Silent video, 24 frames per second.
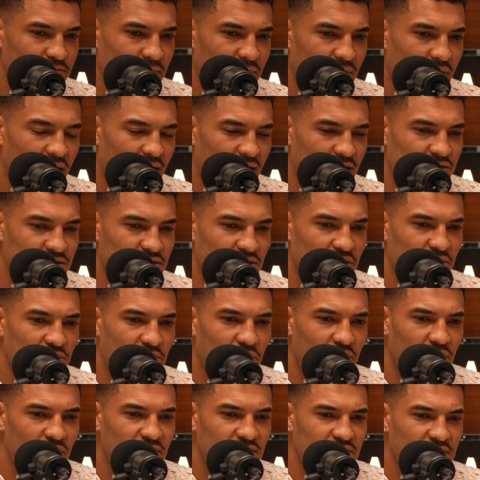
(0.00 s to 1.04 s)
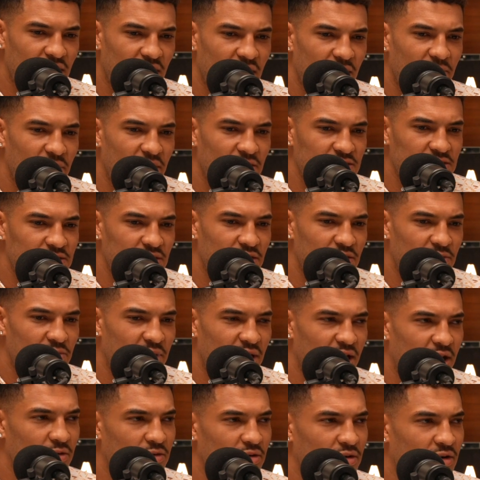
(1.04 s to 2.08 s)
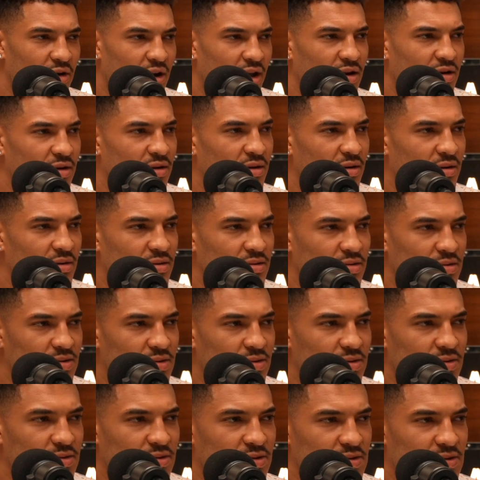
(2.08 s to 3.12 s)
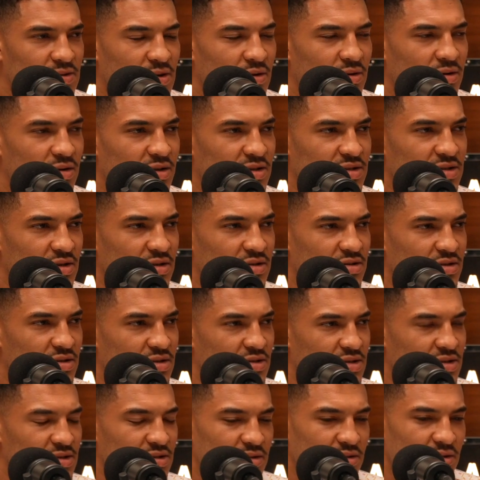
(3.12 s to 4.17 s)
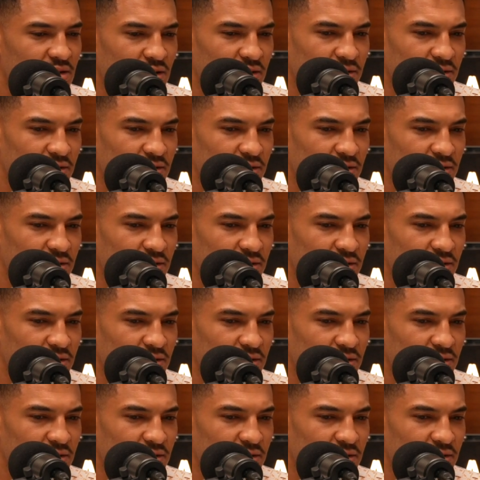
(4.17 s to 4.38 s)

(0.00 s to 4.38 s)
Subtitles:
at a certain point in time I was looking back regretting certain decisions, and